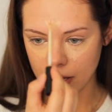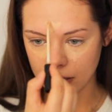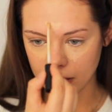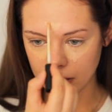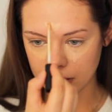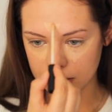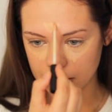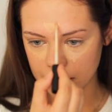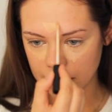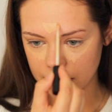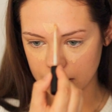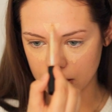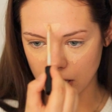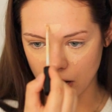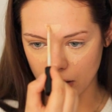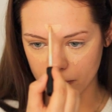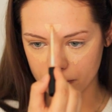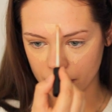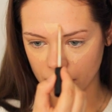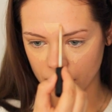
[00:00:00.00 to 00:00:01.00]
at the
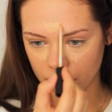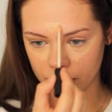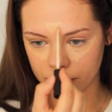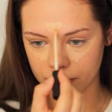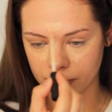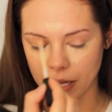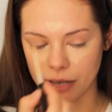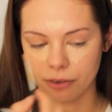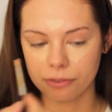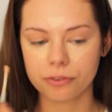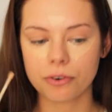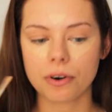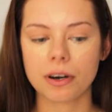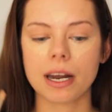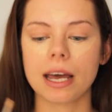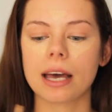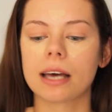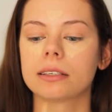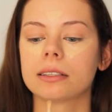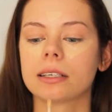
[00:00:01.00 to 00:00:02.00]
top of my
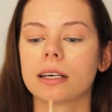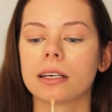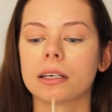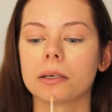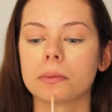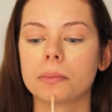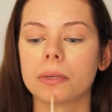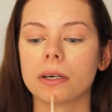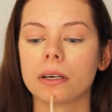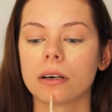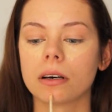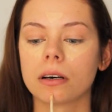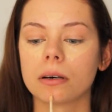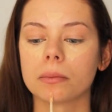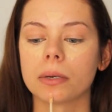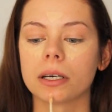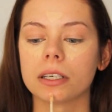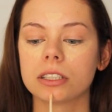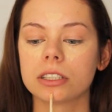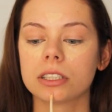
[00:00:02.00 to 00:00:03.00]
forehead and a bit
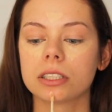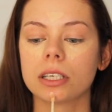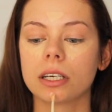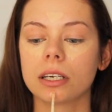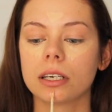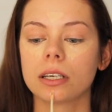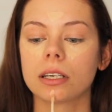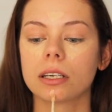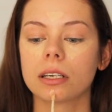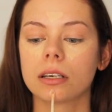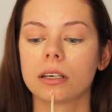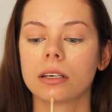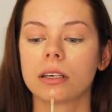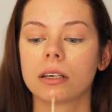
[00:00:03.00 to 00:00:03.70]
on my chin